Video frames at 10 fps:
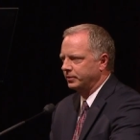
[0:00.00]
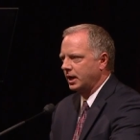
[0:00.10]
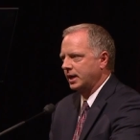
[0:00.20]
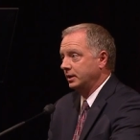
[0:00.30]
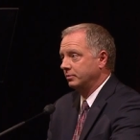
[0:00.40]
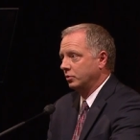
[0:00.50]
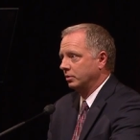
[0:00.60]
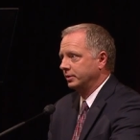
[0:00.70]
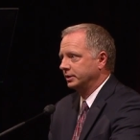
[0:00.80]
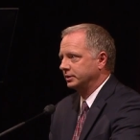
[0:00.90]
I hated
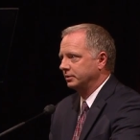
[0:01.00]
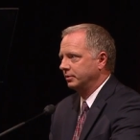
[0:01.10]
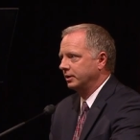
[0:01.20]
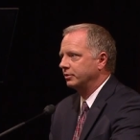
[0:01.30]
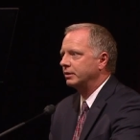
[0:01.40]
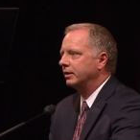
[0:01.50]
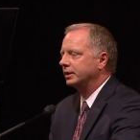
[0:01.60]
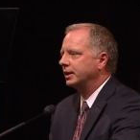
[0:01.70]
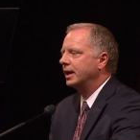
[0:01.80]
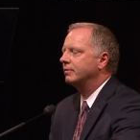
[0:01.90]
Mormonism and
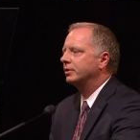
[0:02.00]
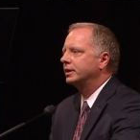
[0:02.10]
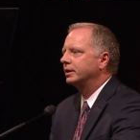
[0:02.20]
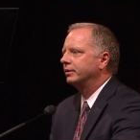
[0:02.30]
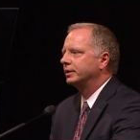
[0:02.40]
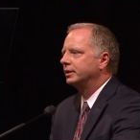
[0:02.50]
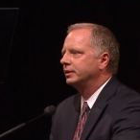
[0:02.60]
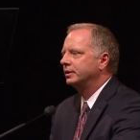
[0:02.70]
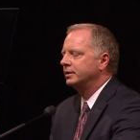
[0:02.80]
regretted ever hearing it.